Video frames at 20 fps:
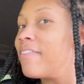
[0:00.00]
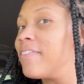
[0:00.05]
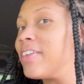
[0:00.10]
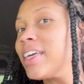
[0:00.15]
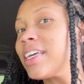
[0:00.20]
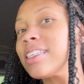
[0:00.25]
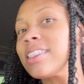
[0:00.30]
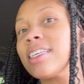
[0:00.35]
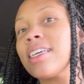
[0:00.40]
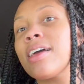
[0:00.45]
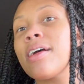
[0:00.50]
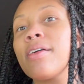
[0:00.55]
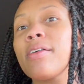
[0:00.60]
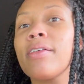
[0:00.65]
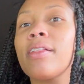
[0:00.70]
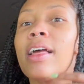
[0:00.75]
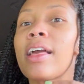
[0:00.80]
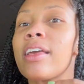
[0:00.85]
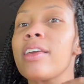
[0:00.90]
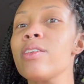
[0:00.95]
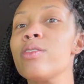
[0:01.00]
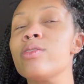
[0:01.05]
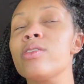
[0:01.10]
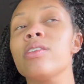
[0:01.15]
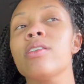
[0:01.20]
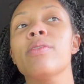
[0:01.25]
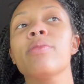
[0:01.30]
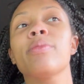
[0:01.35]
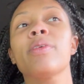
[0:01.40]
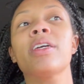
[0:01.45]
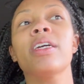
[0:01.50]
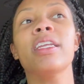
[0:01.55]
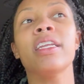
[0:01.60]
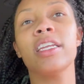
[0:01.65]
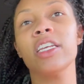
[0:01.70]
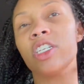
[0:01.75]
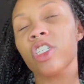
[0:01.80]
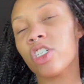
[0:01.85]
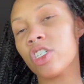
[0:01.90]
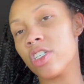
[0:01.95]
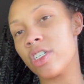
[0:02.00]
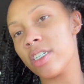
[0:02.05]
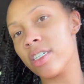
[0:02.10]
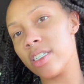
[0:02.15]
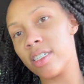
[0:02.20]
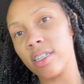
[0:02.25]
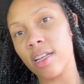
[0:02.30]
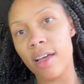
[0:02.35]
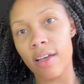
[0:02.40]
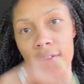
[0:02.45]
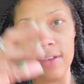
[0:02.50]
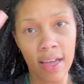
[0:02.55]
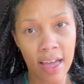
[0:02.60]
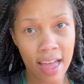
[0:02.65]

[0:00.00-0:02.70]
to fix some conditioner and stuff.